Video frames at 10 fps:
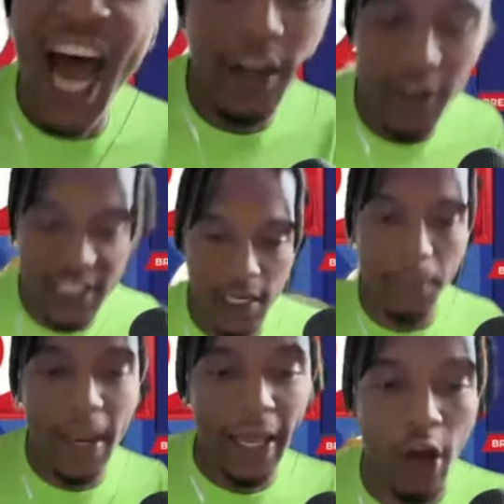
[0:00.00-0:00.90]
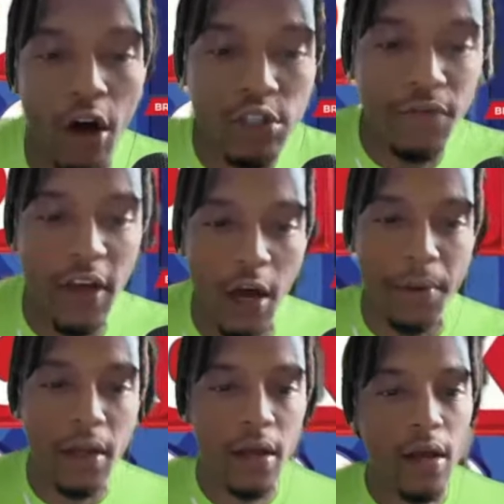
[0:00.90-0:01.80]
of us in the playoffs, you feel
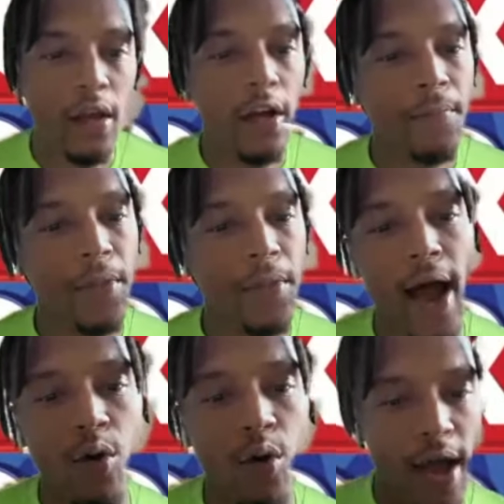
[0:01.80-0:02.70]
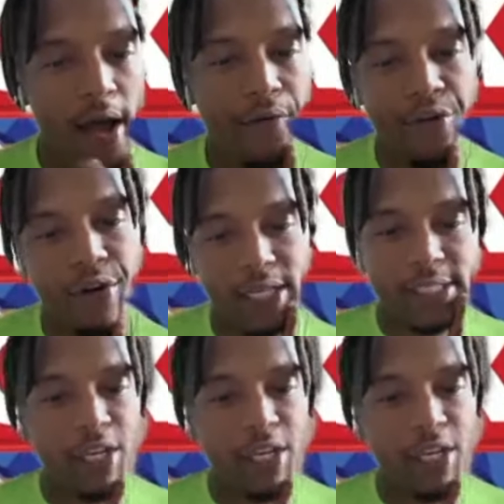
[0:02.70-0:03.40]
me? However, let's see the